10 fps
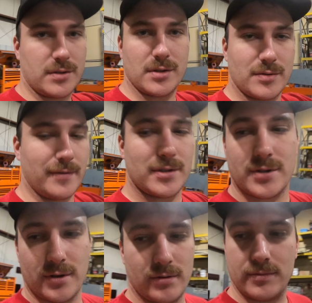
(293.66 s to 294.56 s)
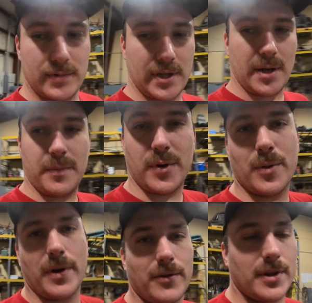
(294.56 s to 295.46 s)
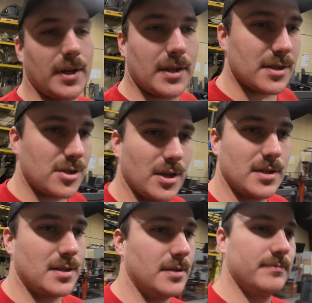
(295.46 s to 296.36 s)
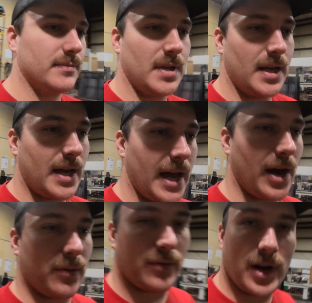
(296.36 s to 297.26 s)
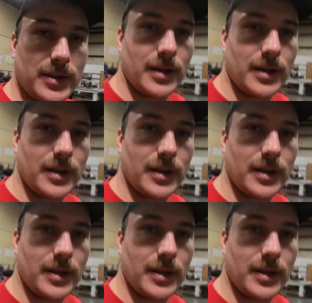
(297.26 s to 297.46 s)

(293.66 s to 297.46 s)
those rivets through, and then boom, everything is just out right